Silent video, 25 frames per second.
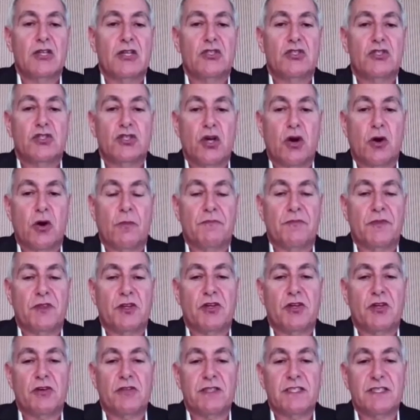So the
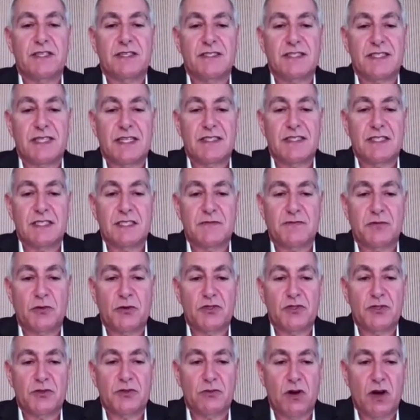current consensus for
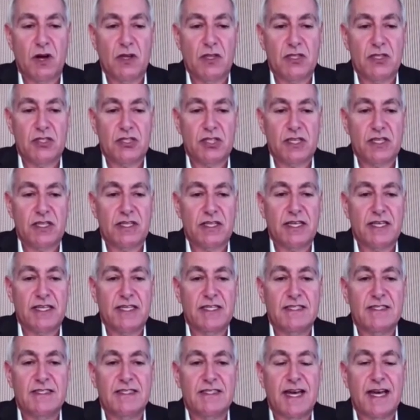serology
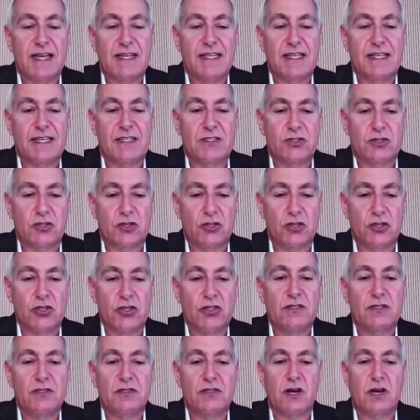is that it's
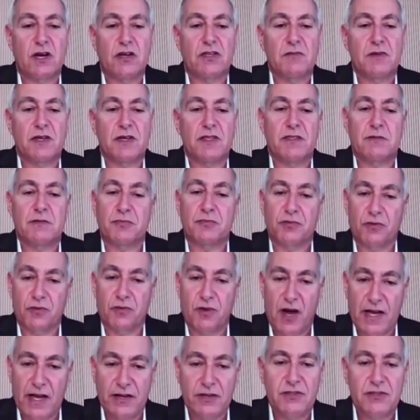good to document a
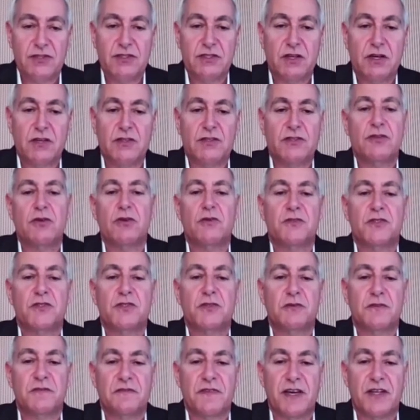prior
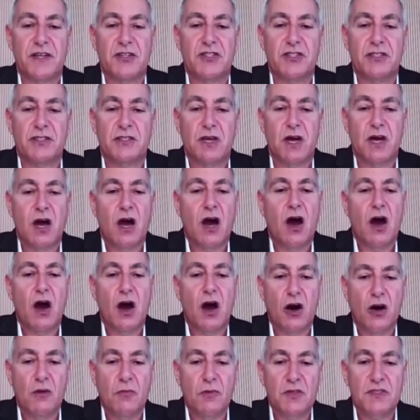SARS-CoV-2 infection.
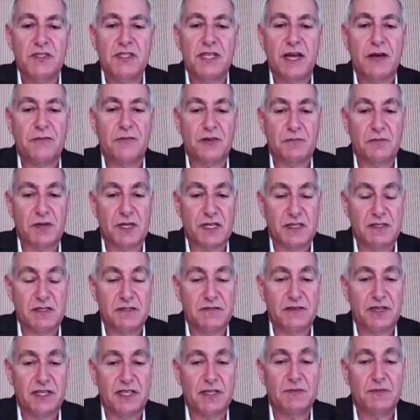Almost everybody
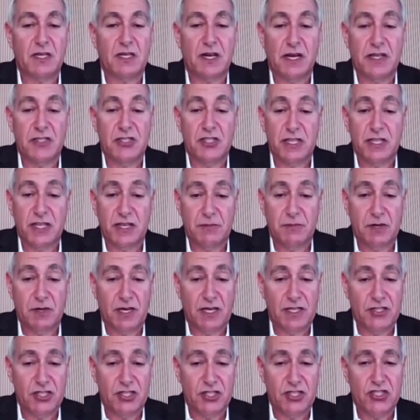develops IgM,
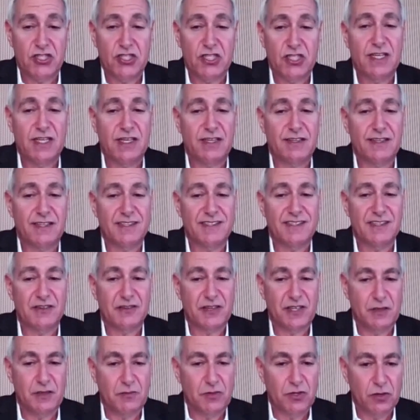IgG unless
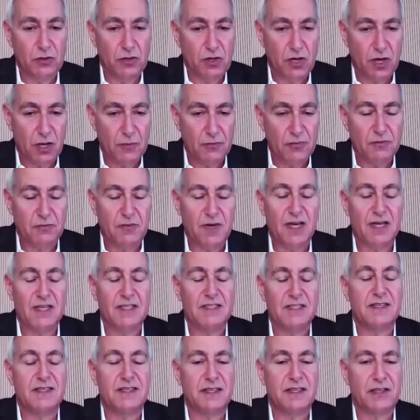they're
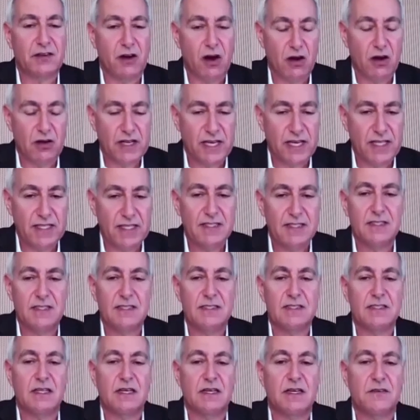immunocompromised, and there are
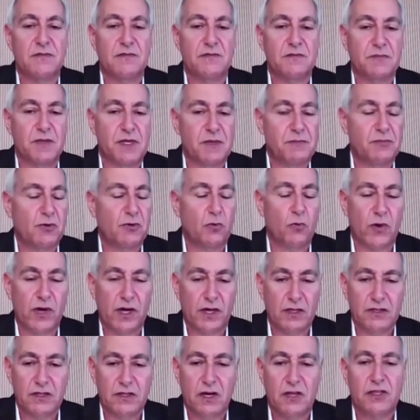cases of people
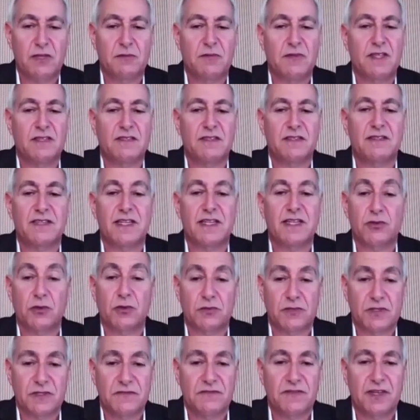well documented they
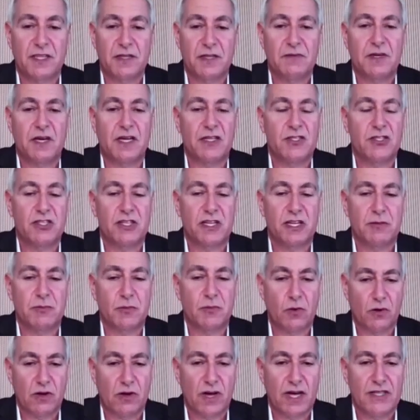don't develop IgM
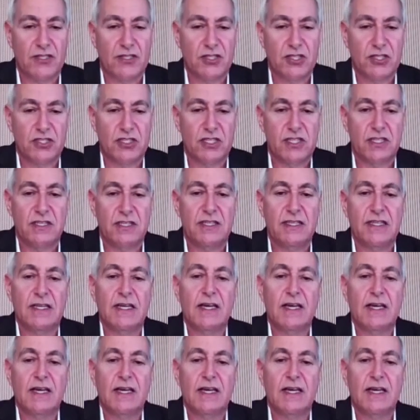or IgG.